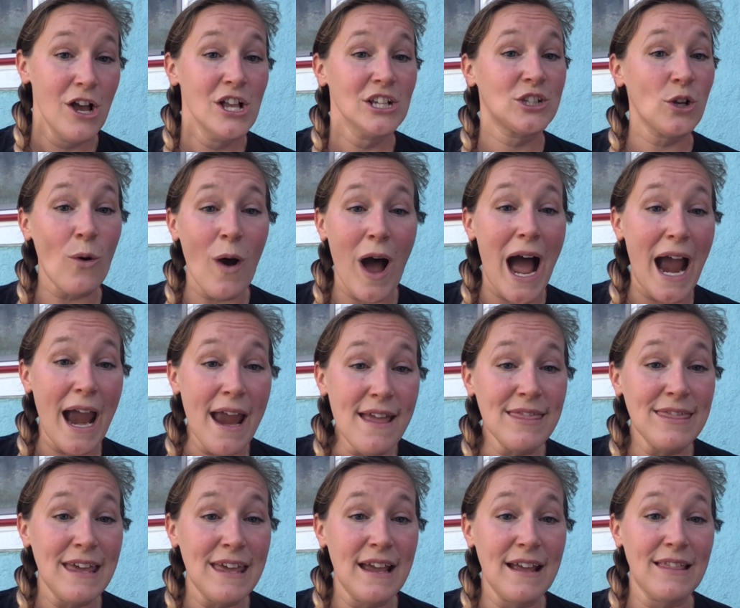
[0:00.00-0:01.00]
So I
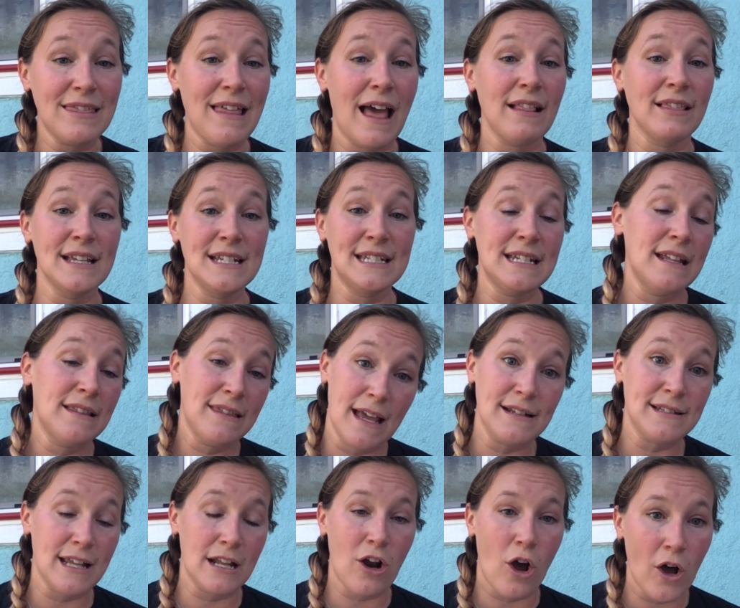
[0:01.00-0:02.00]
think that listing
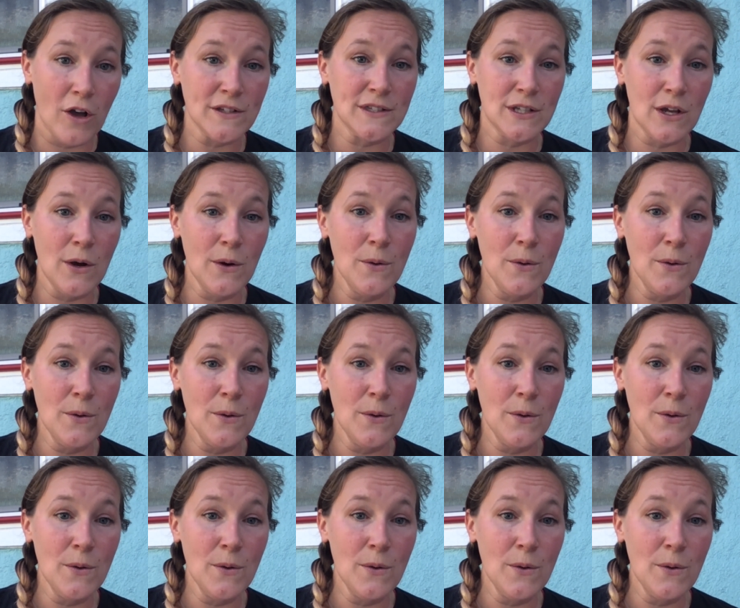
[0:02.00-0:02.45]
things that also